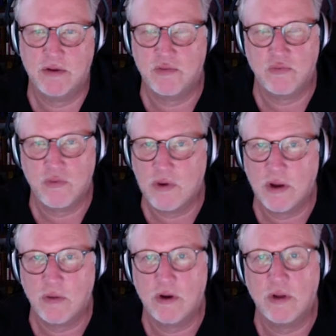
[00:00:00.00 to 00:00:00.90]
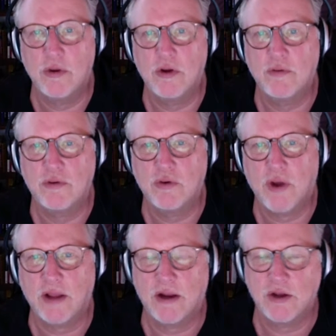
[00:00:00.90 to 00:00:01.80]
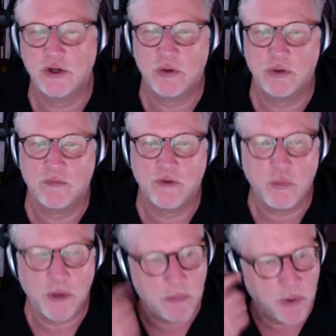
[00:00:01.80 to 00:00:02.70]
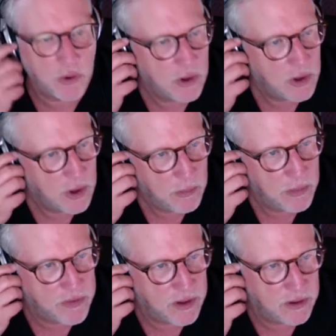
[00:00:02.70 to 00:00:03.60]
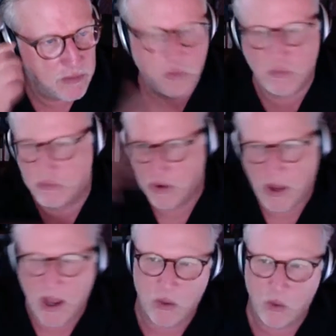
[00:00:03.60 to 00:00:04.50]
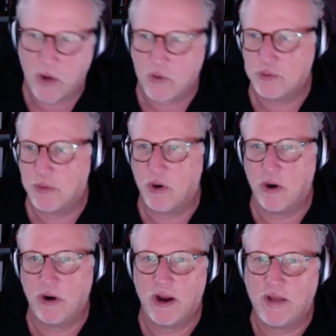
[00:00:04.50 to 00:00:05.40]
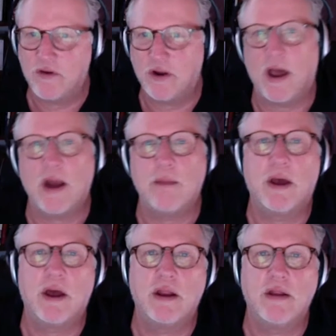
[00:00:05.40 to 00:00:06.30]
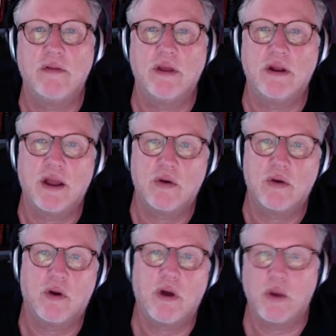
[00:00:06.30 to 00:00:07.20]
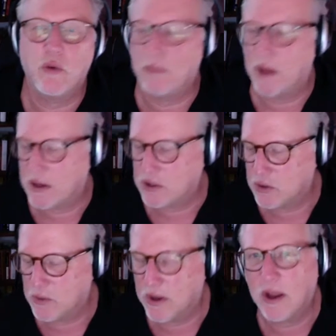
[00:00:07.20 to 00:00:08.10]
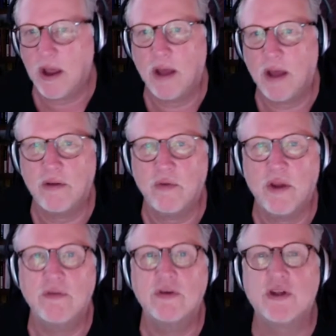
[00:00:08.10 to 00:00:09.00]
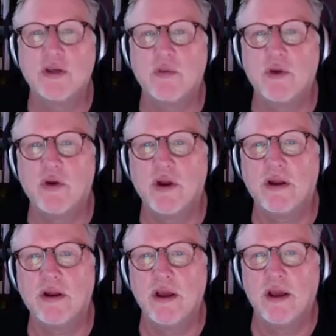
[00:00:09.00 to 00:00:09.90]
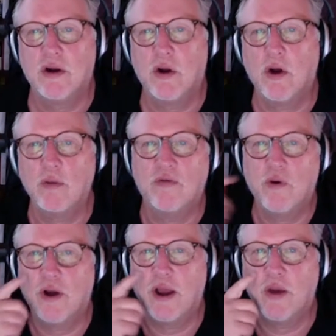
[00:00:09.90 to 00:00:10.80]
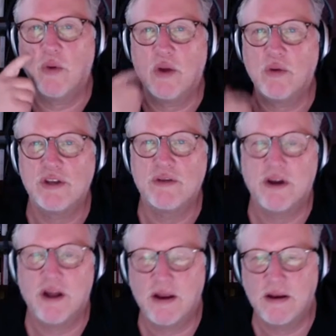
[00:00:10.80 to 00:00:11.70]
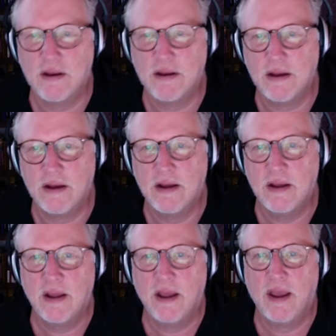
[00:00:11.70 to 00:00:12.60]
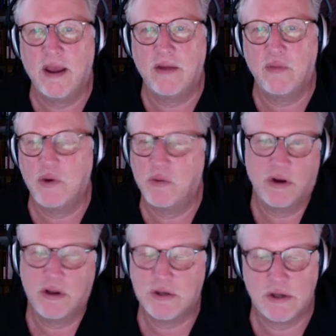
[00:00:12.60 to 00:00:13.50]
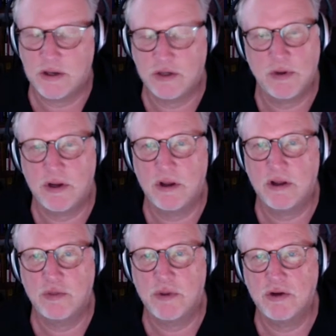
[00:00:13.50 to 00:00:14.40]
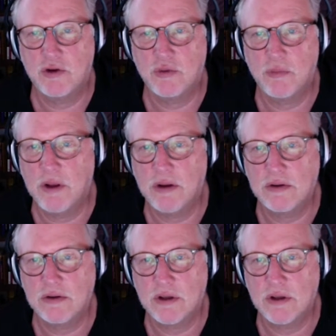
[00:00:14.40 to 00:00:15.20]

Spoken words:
really, really beautiful track that I shared with a few people. But then iAwake was born, and I forgot about it. And then later on, I went back and said, oh my God, we had this thing we created long before iAwake was even an idea, and we released it, and it's been a tremendous